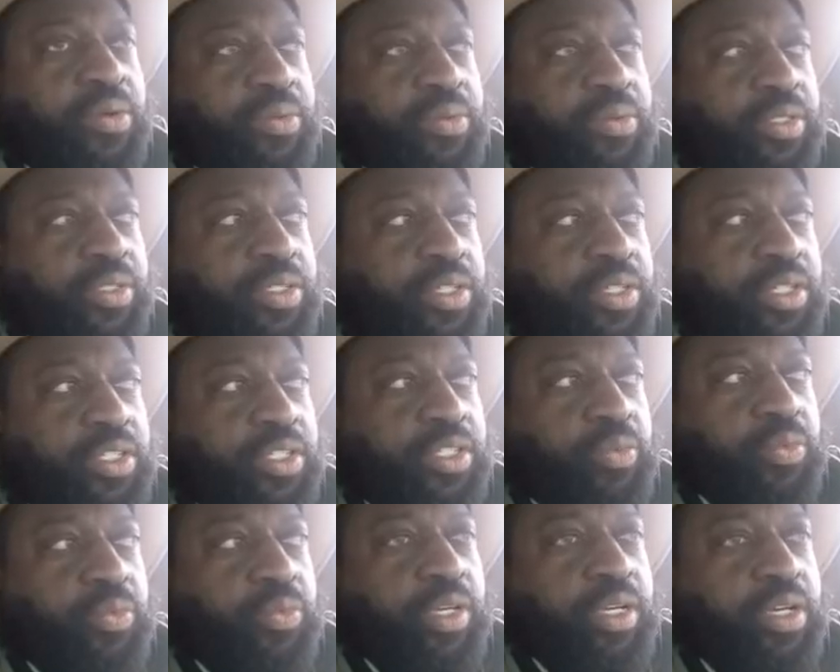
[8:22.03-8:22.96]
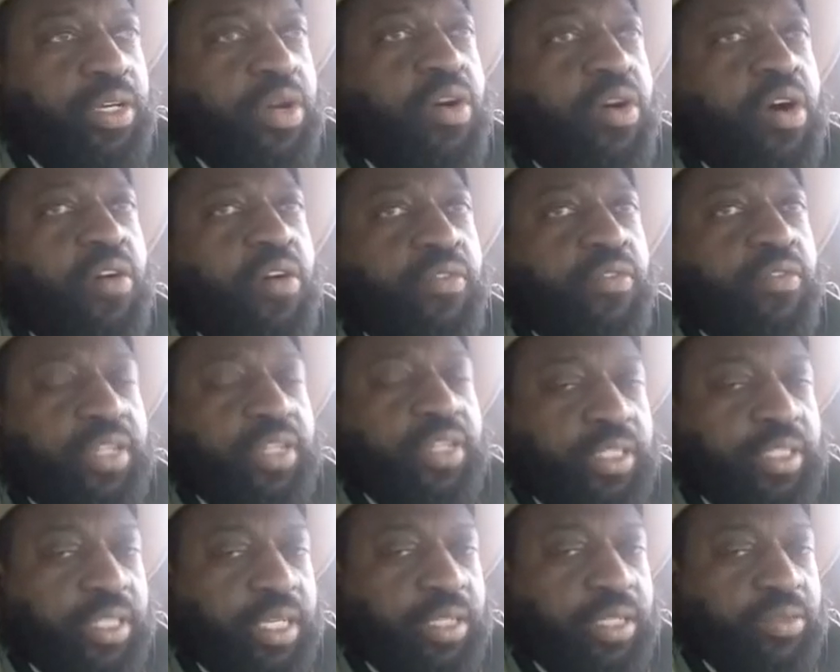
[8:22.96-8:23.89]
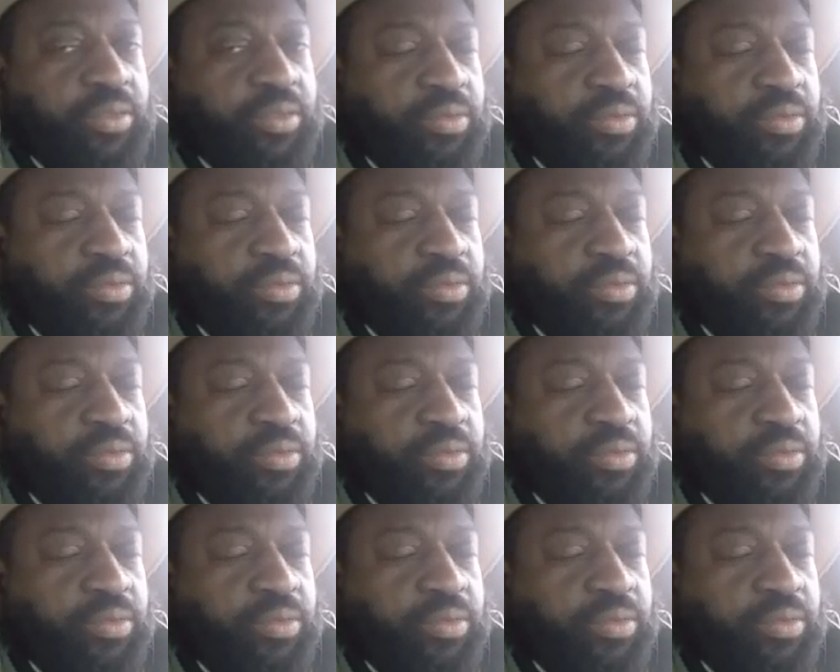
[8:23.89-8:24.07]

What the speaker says: it's good to go over these things